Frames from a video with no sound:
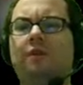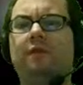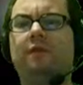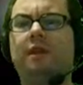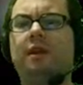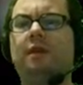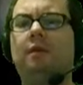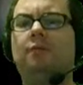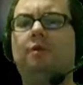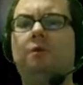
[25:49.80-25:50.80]
this is
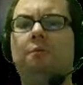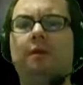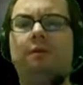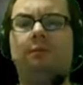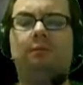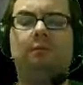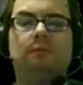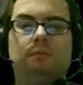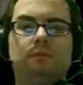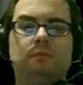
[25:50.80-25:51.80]
Genova, right? It won't
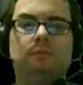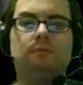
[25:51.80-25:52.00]
open.